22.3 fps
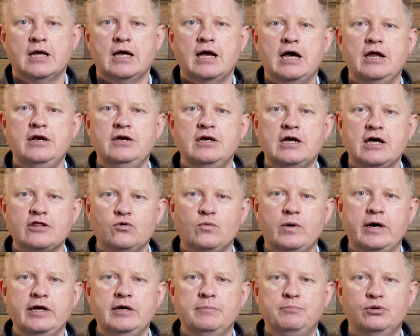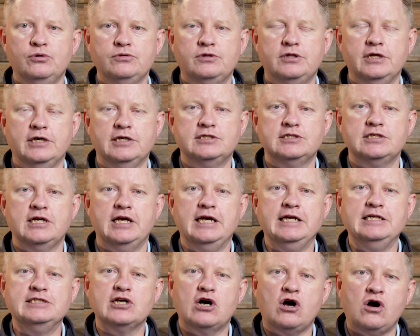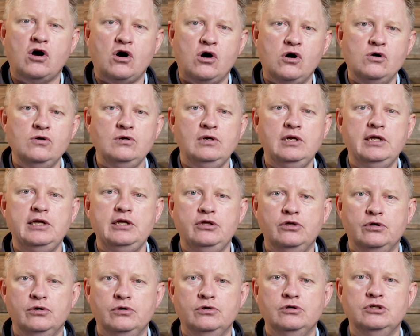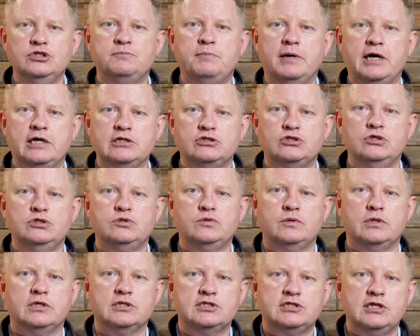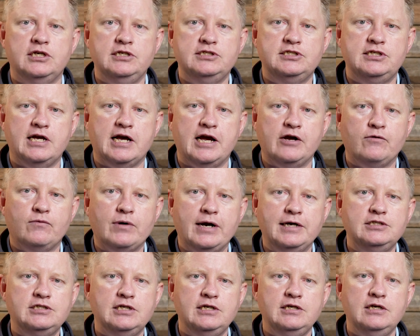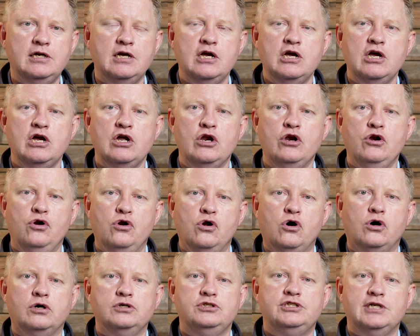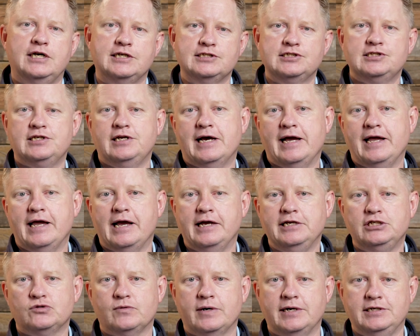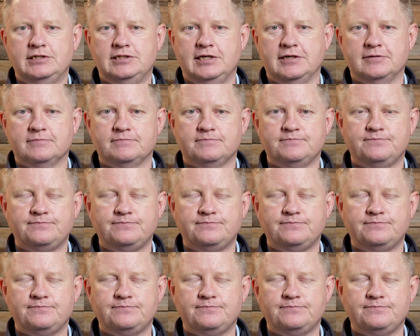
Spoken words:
Another way to put this is only use batteries with a CCA rating, not just an AH rating.